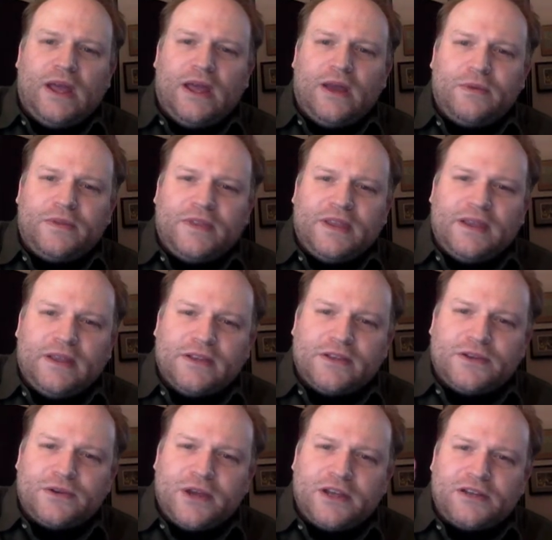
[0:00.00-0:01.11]
with the
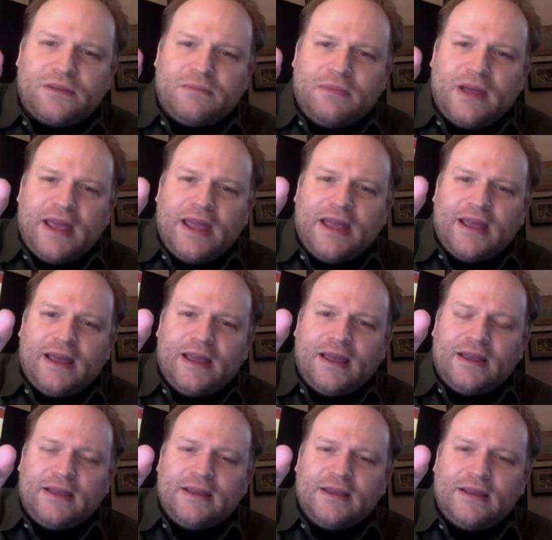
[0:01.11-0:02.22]
illustration by
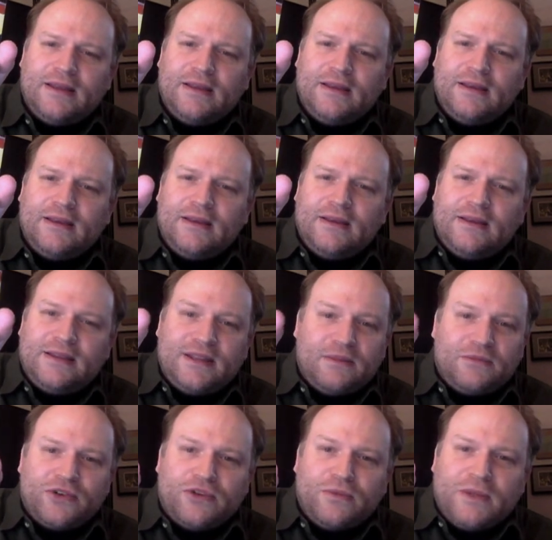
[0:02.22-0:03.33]
Tim
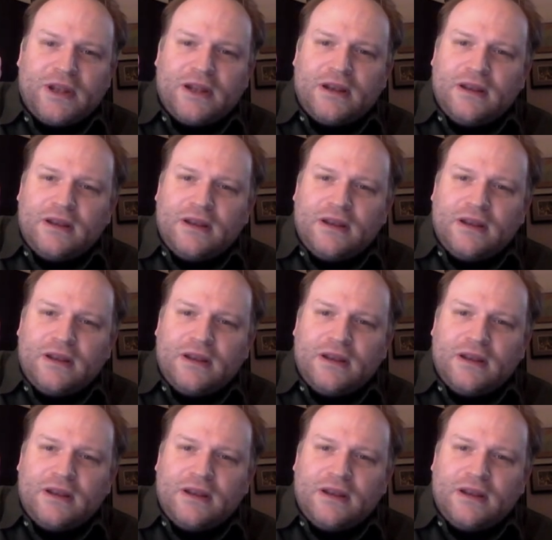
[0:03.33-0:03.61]
Truman.